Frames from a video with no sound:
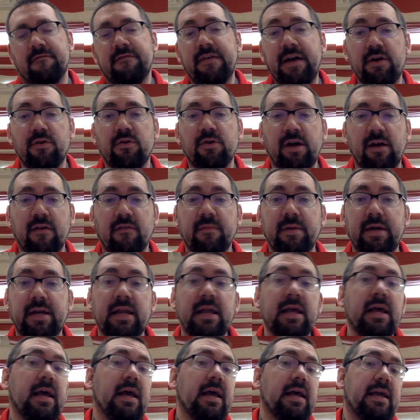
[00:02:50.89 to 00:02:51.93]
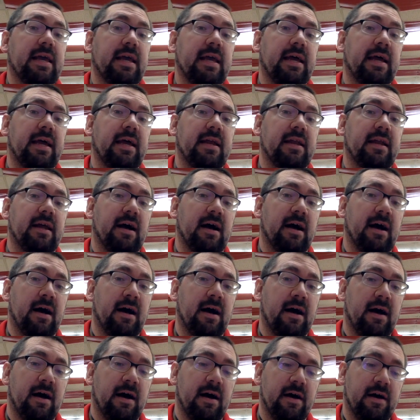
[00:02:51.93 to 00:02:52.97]
Federal government can
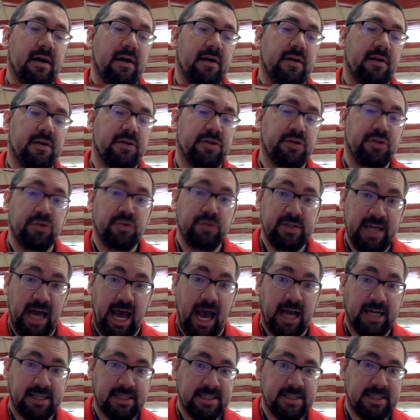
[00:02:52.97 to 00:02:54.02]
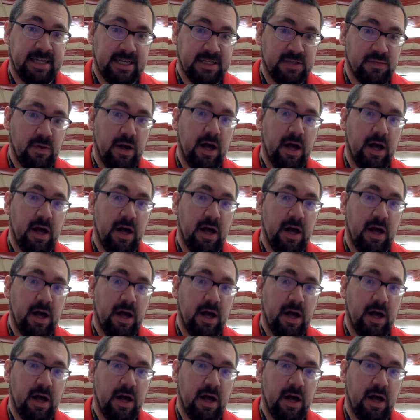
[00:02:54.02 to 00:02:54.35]
do taxes as